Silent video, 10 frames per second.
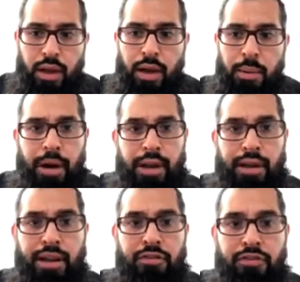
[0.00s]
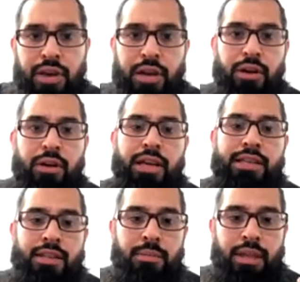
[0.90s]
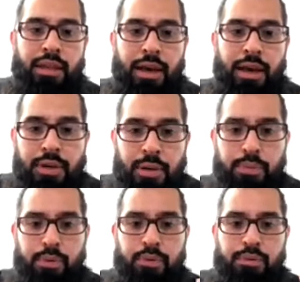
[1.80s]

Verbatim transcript: But fear is something that people